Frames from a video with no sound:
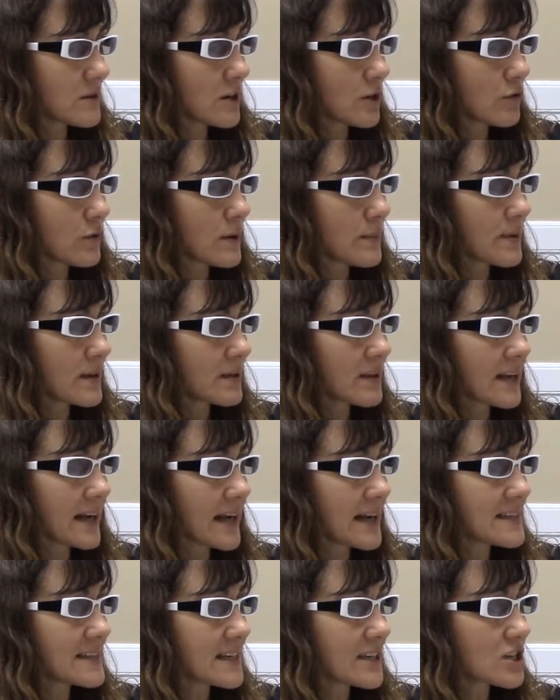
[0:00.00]
agreement. Like
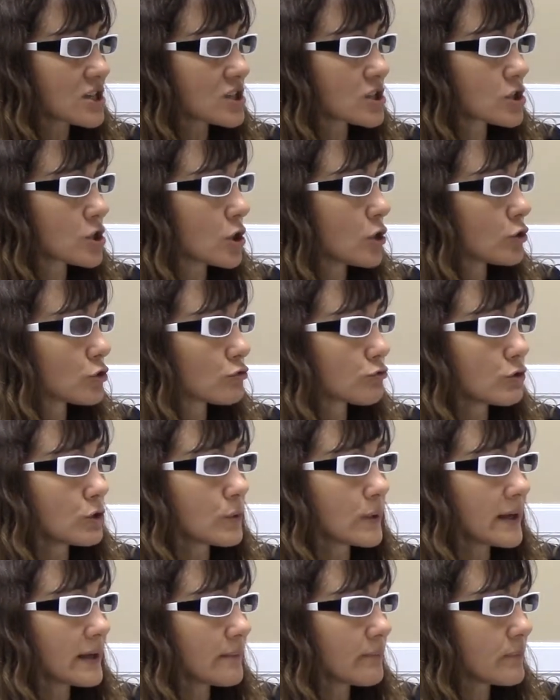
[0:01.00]
I said, just go
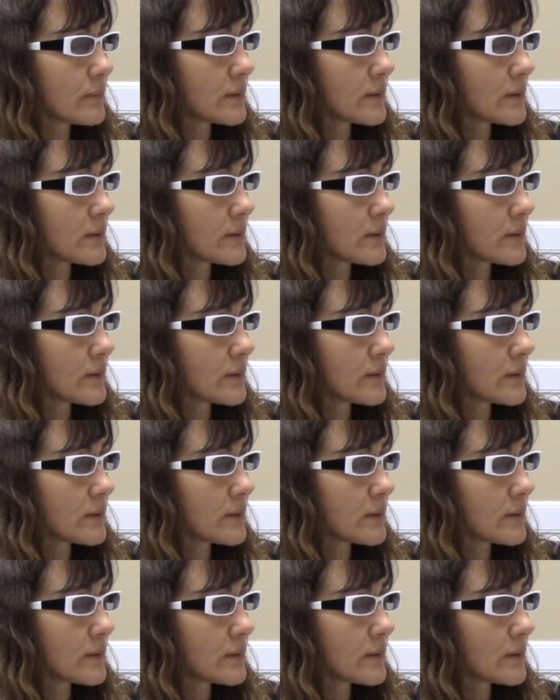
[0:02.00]
through it.